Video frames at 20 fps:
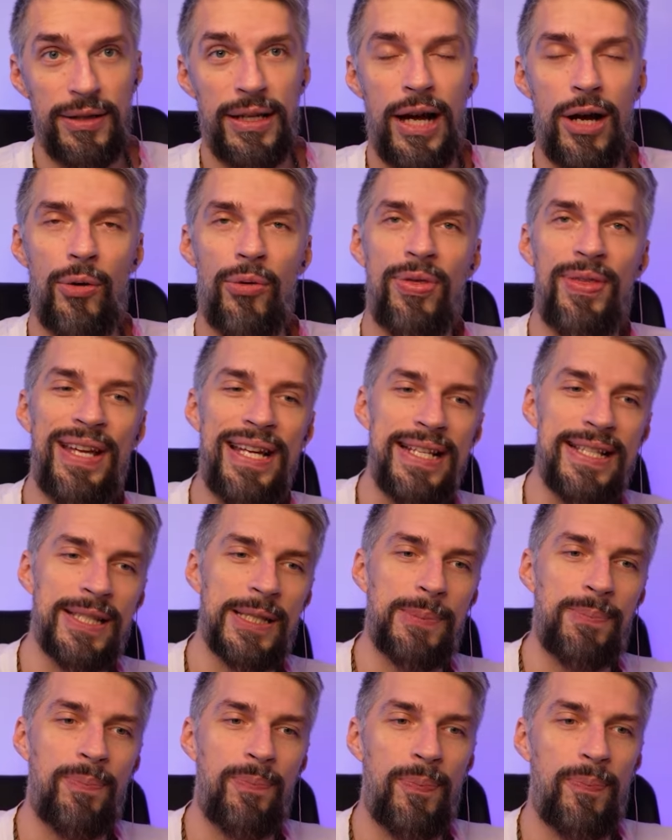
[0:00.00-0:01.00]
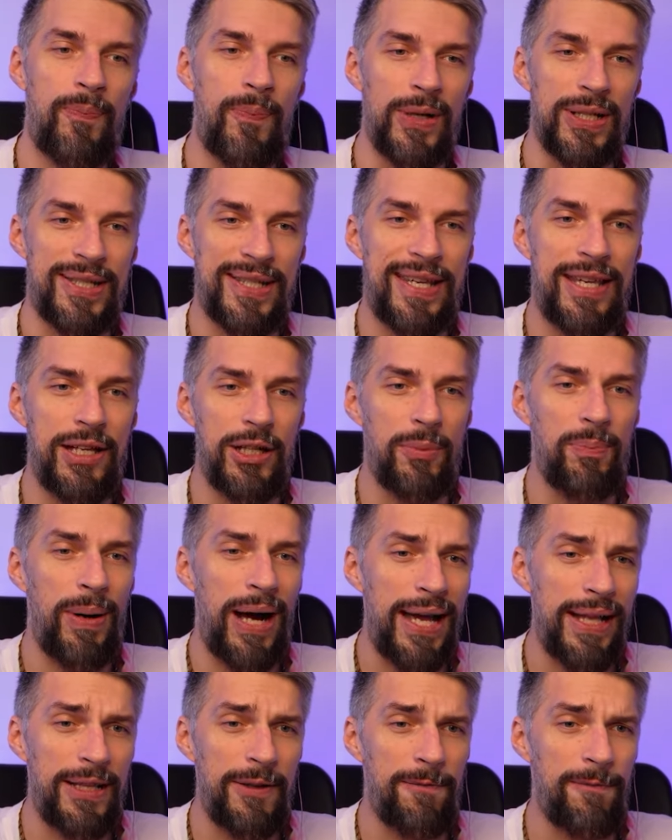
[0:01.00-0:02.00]
Now this skill
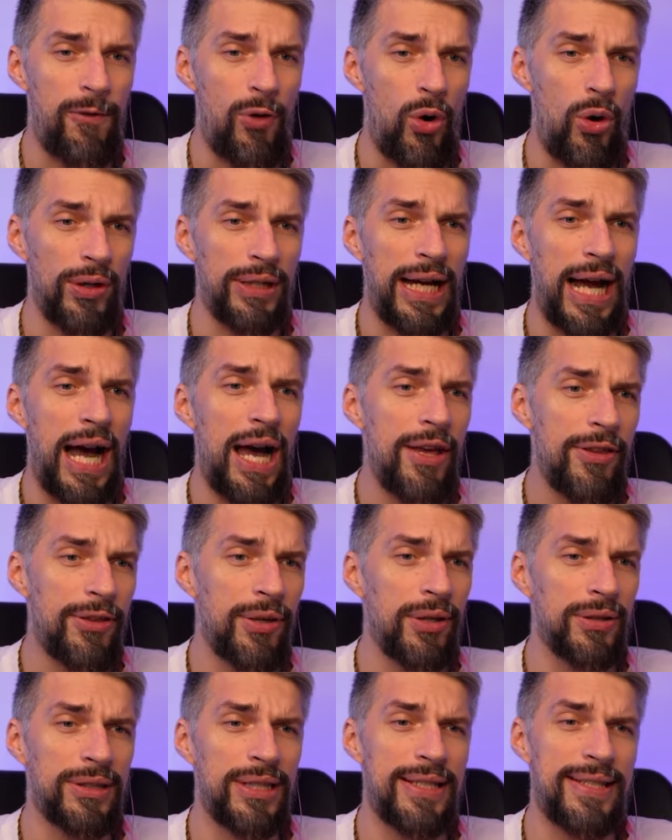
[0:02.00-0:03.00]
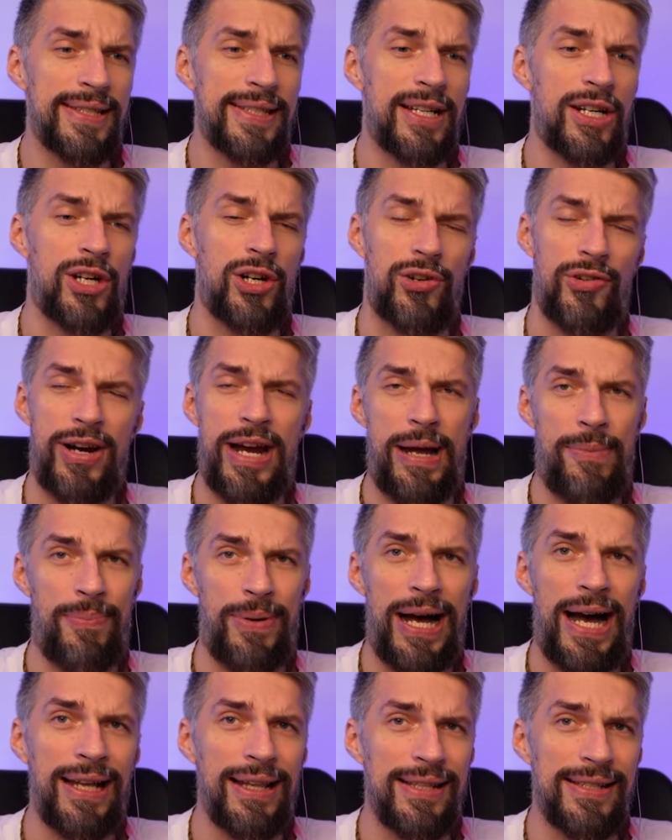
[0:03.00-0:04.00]
by default, I thought it's crap.
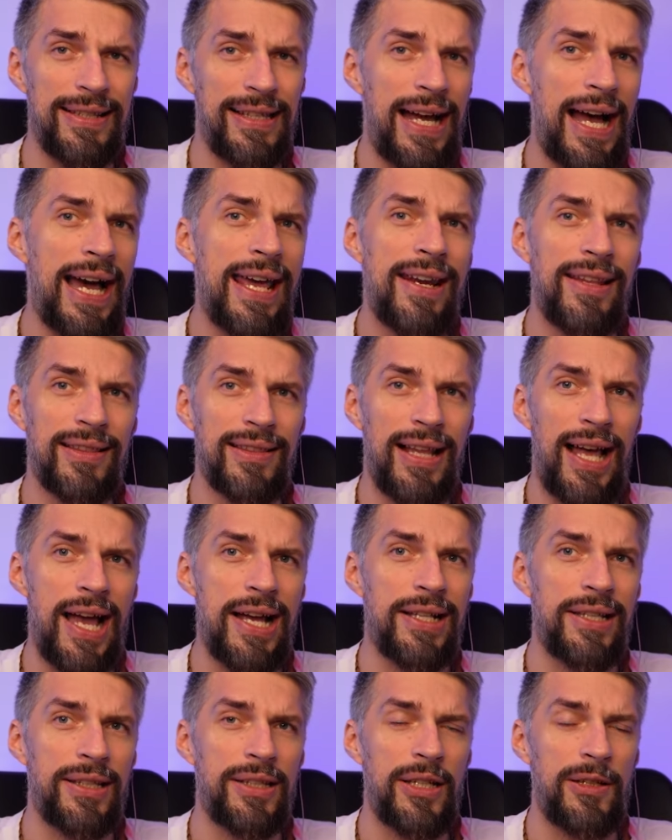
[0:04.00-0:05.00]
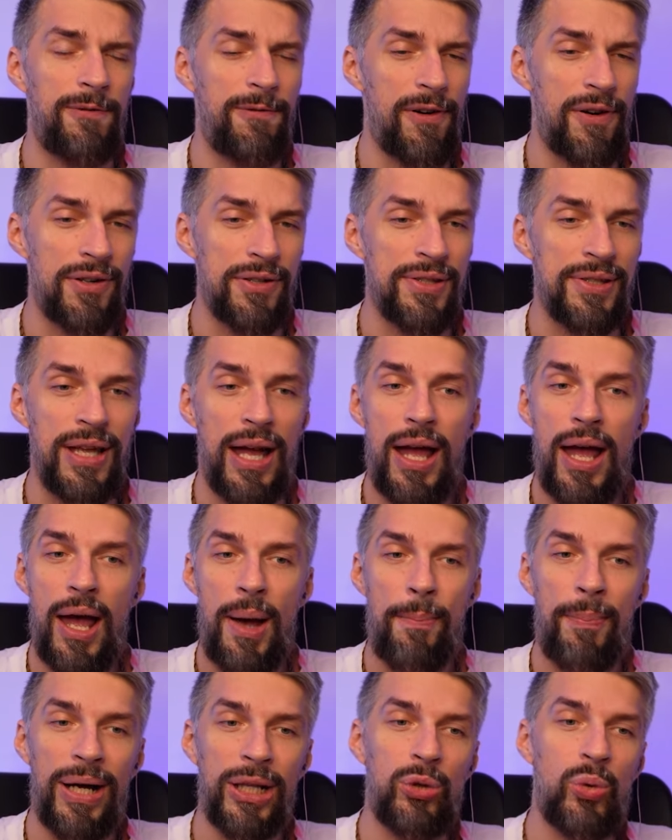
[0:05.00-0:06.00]
Honestly, I didn't like it at first,
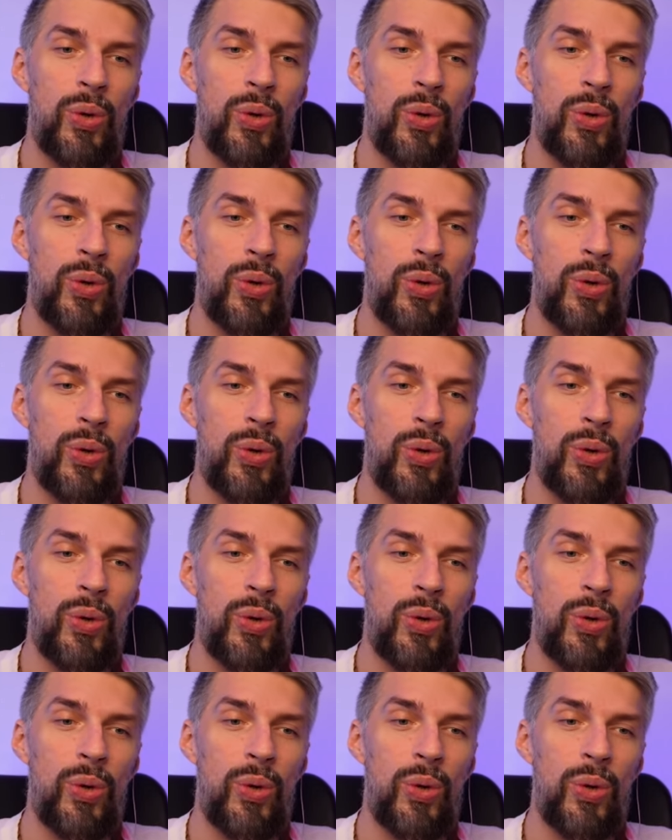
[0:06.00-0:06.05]
but